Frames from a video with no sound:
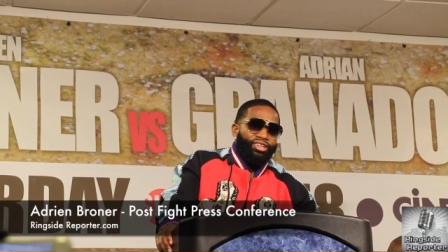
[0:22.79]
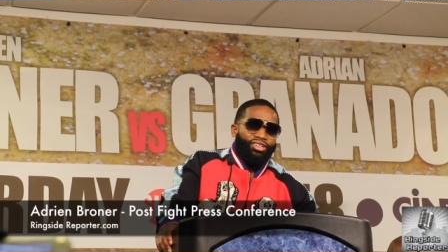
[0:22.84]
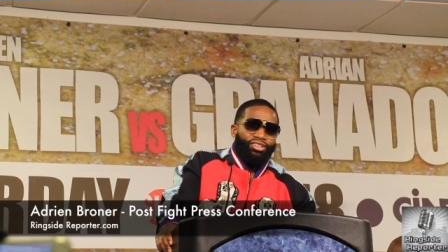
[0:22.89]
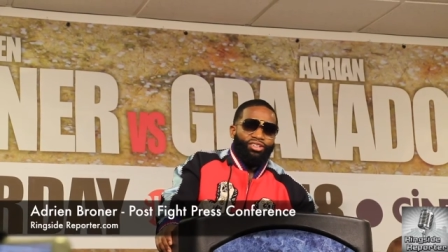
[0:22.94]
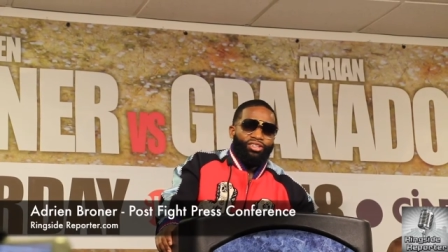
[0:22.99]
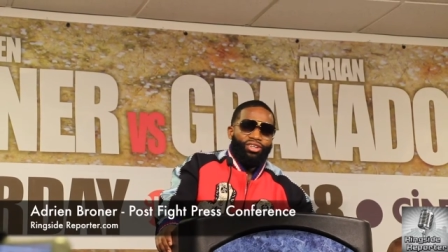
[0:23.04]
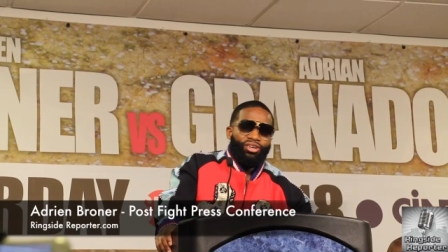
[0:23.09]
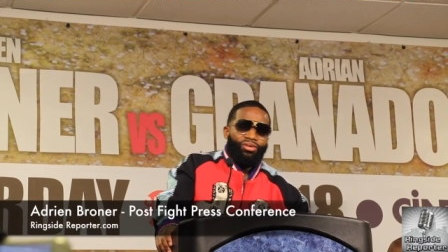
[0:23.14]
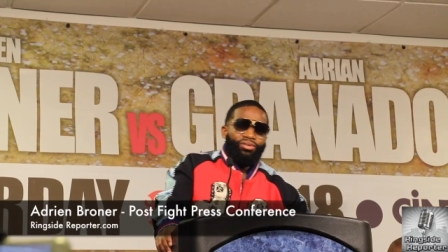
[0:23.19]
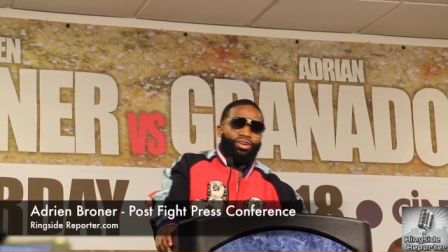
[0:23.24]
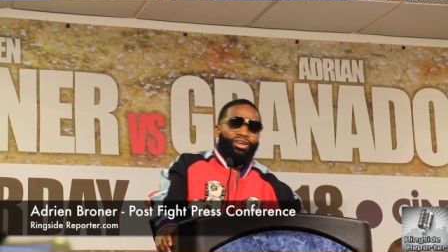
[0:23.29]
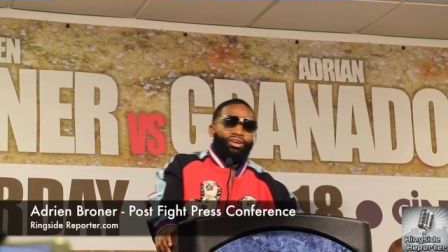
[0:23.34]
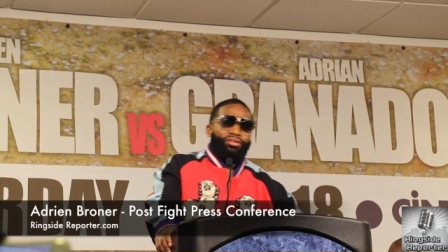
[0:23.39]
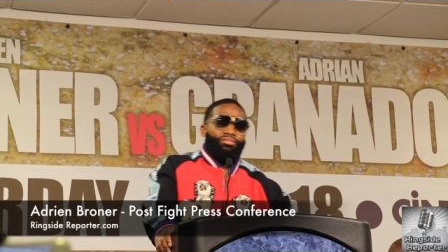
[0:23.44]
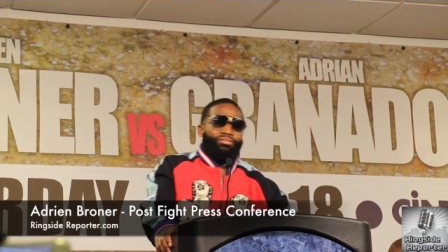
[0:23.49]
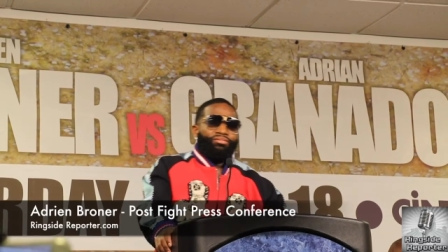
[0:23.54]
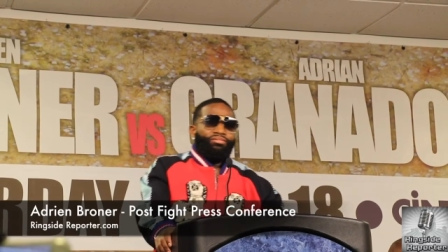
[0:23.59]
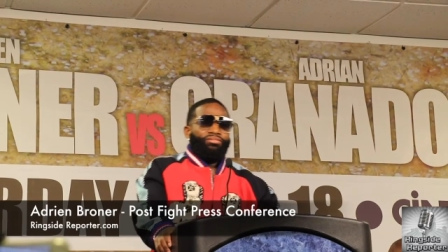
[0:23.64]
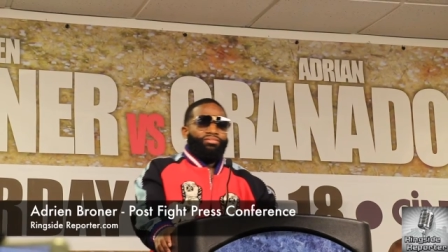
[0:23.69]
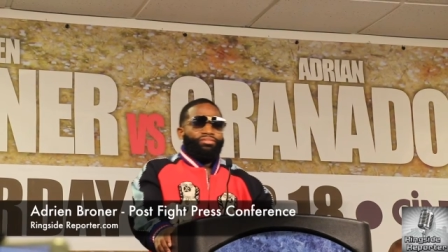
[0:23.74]
You know,
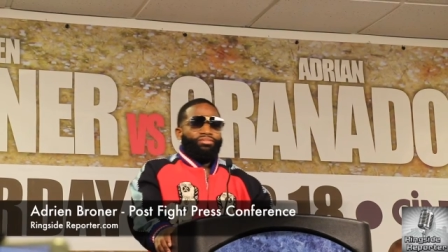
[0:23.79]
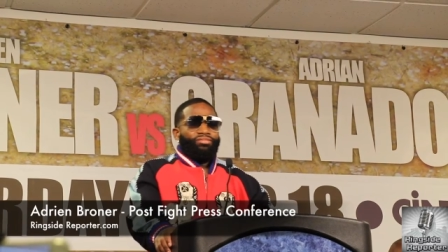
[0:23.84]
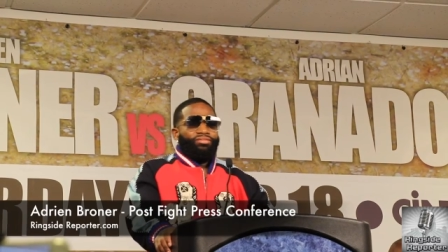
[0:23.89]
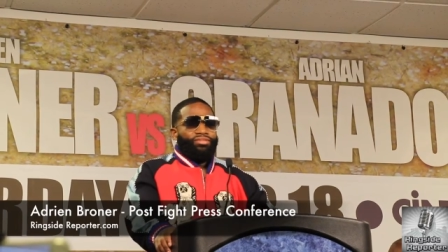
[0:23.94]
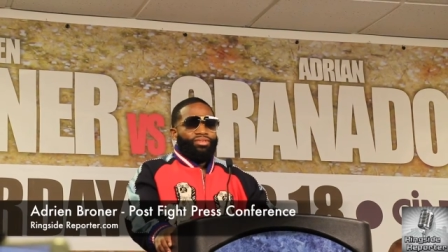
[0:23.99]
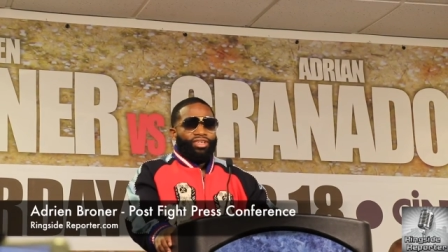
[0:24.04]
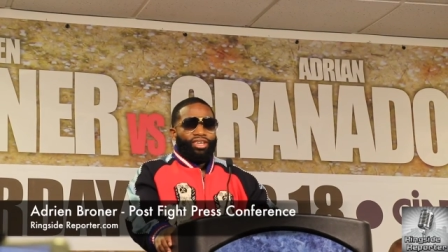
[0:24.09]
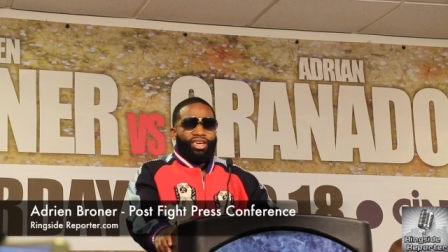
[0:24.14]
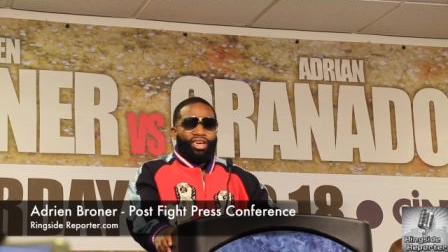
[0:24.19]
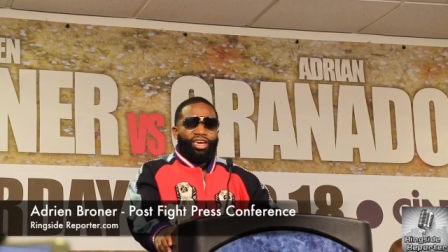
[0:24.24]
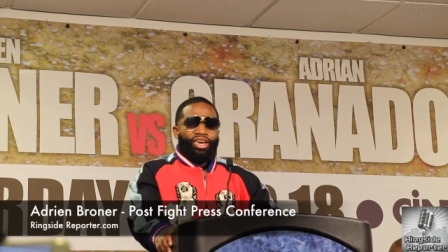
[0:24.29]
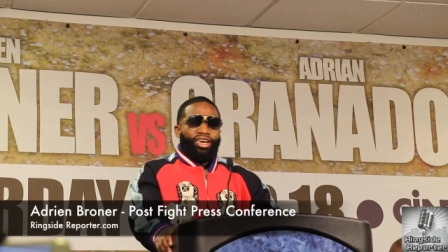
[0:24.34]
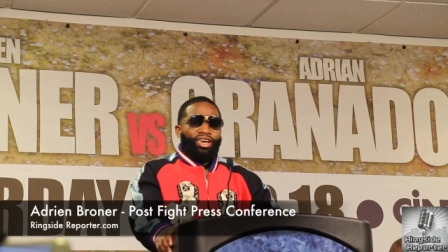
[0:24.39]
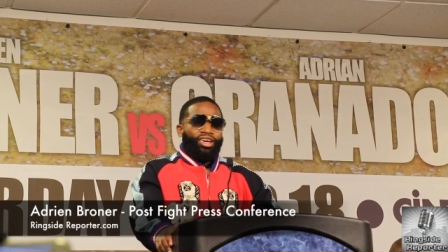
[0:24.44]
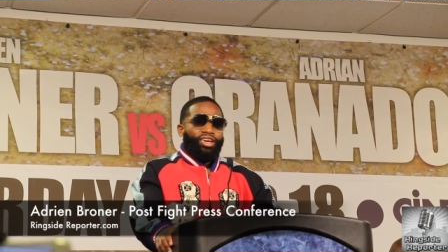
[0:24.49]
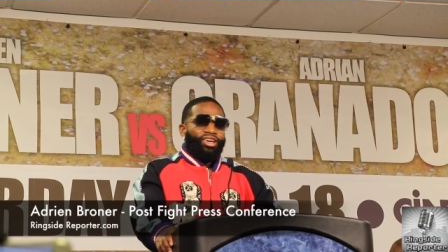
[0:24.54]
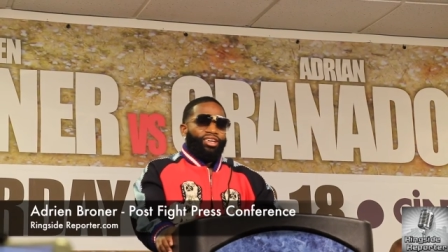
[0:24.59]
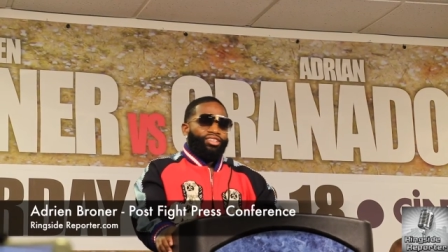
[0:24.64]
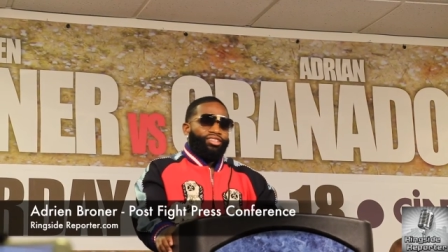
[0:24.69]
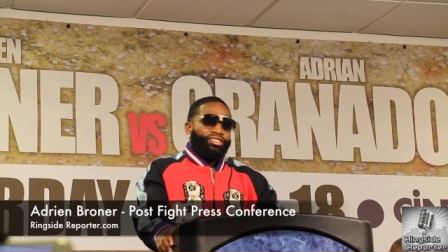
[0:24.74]
um,
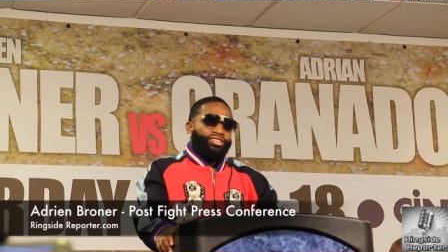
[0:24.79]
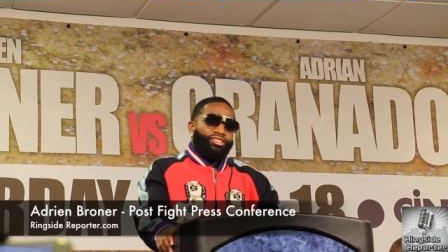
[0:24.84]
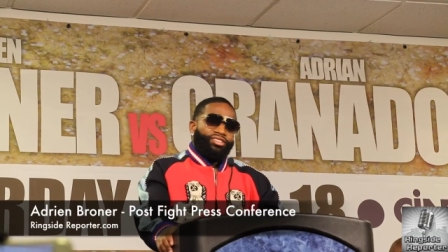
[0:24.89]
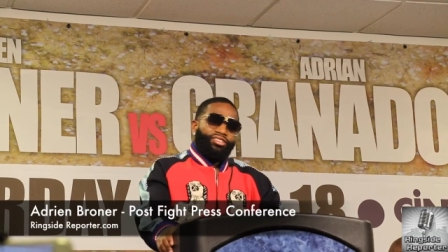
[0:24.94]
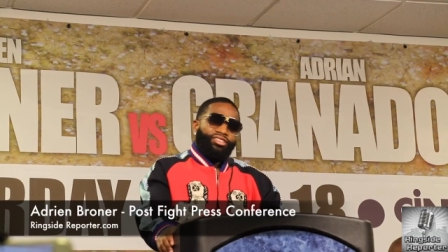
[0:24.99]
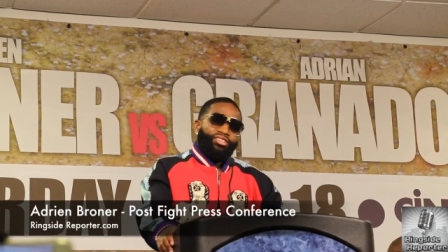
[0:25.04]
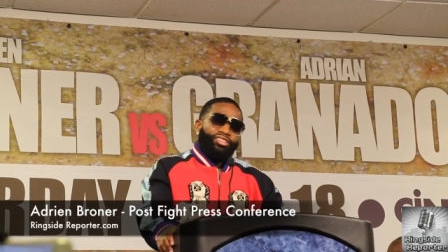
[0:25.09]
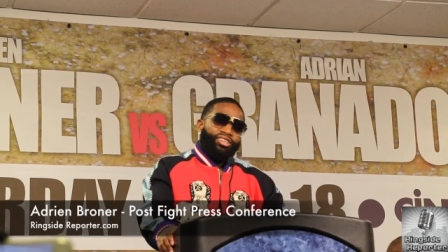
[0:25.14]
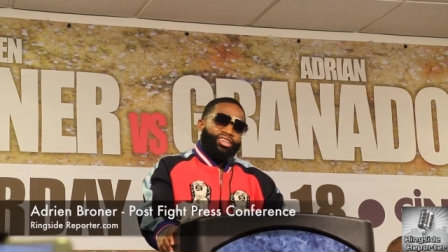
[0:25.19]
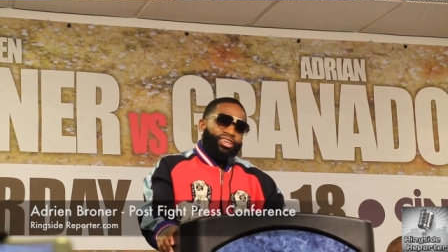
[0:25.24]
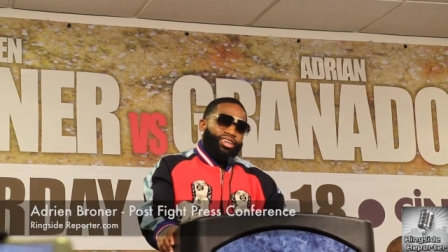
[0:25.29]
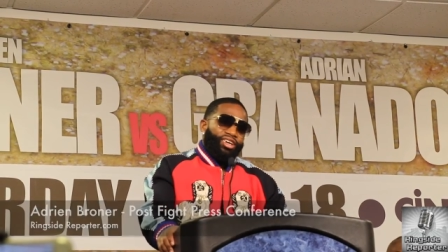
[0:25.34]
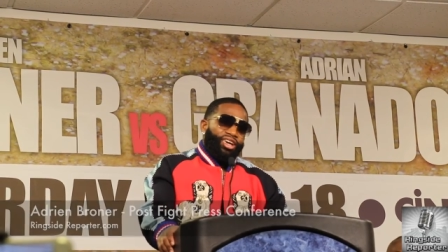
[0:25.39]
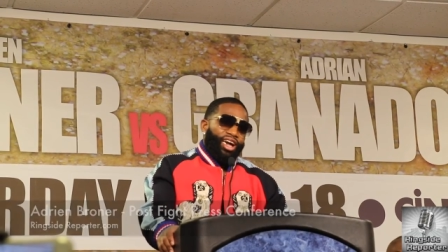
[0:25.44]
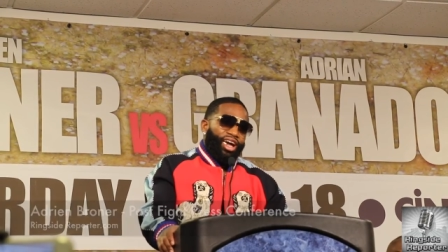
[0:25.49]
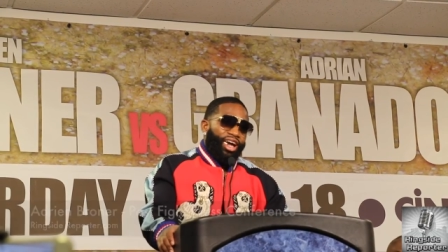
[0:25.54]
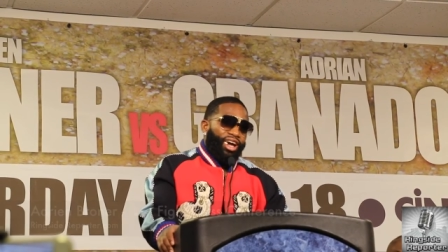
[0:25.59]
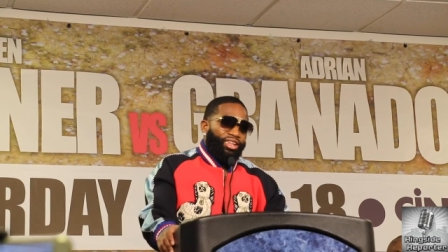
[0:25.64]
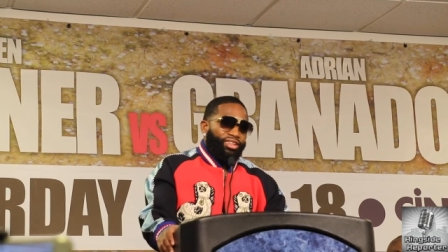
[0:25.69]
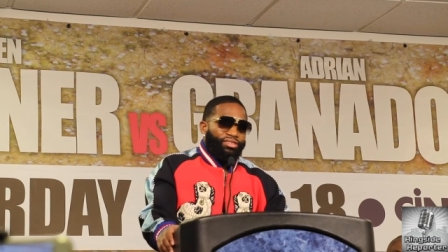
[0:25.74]
and
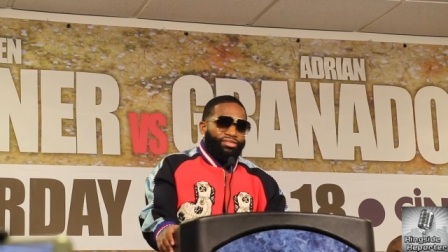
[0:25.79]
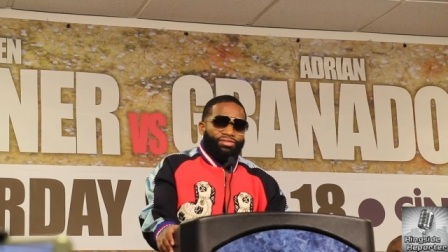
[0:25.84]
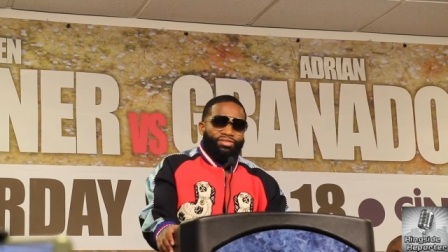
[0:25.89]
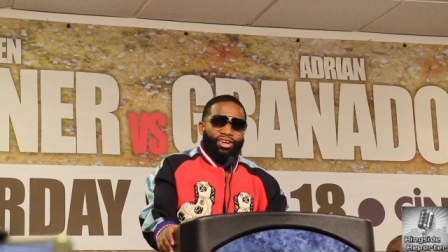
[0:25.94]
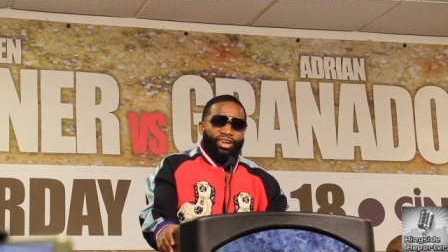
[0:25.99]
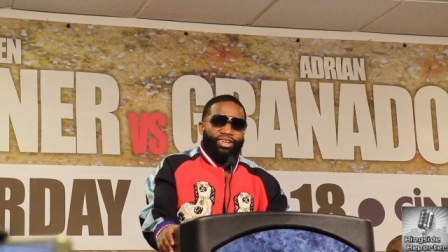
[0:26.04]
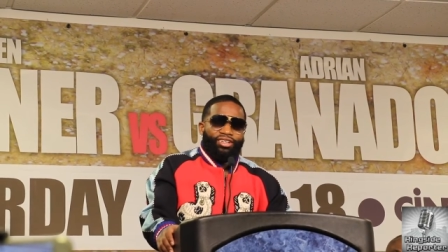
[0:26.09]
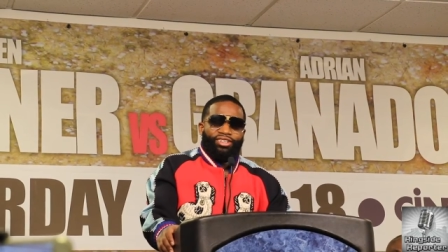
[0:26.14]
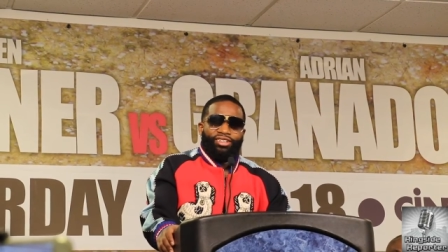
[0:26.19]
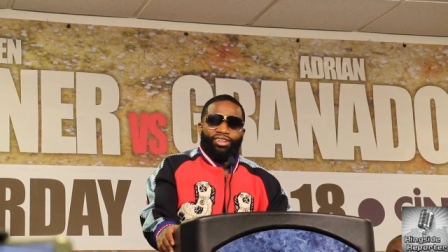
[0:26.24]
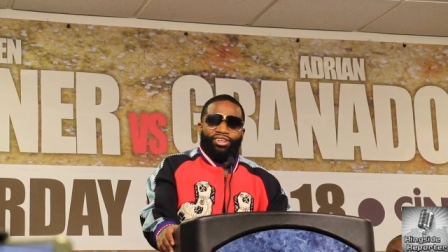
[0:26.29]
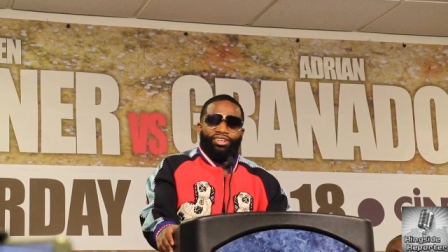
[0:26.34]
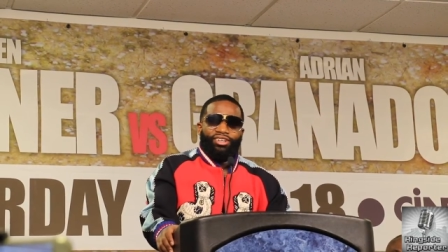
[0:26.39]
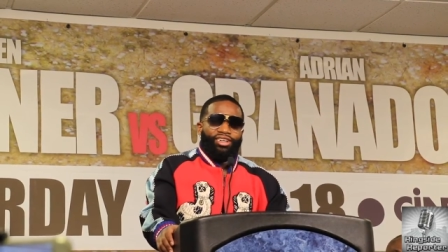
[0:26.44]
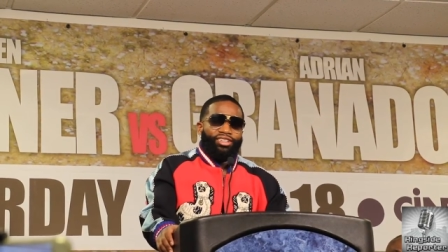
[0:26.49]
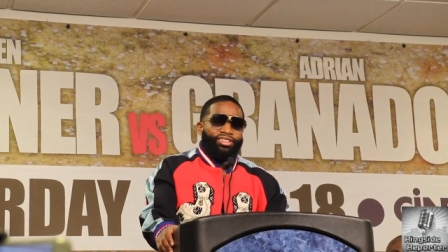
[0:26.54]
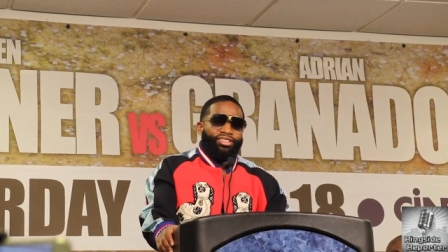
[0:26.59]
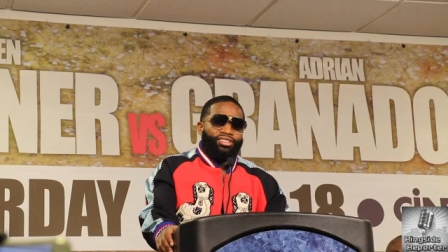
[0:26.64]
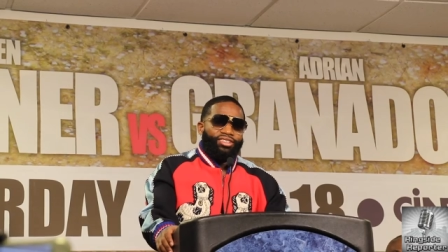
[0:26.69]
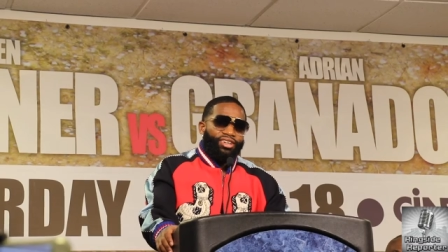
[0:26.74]
I had to fight
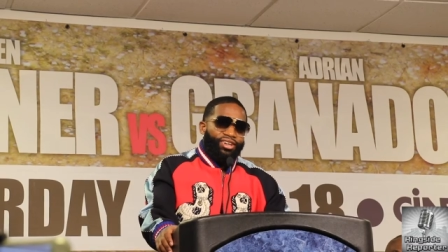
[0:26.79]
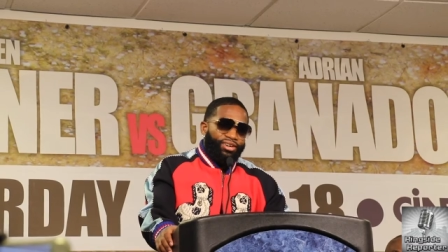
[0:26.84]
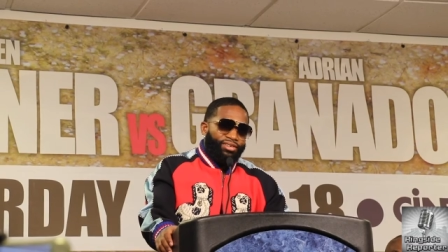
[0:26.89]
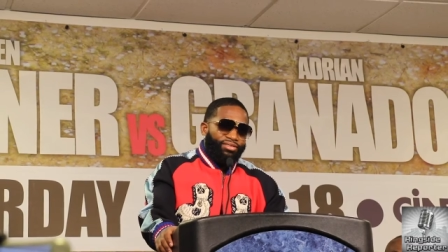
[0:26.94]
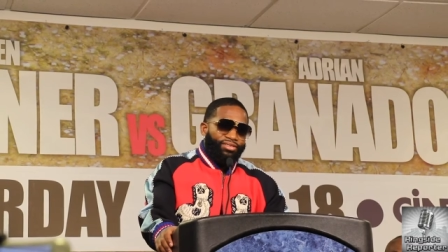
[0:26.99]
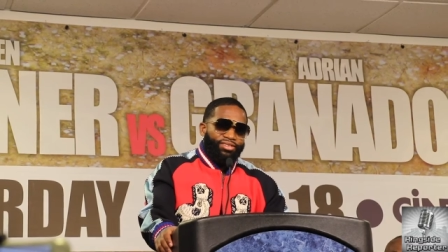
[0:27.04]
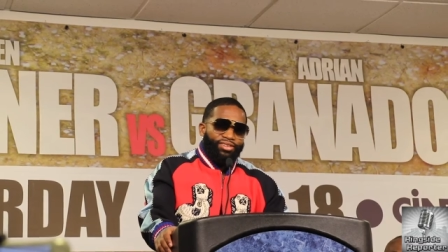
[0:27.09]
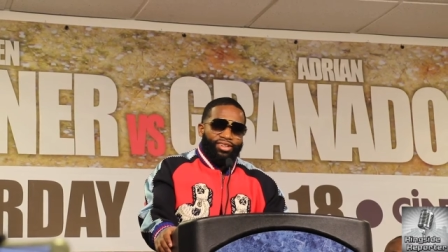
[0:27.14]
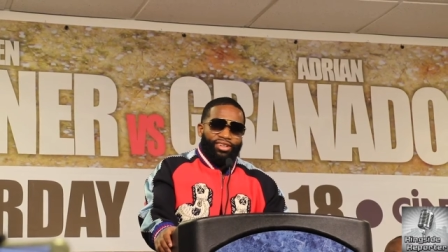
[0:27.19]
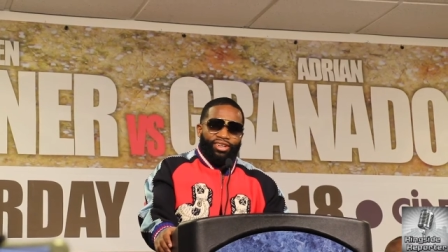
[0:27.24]
another tough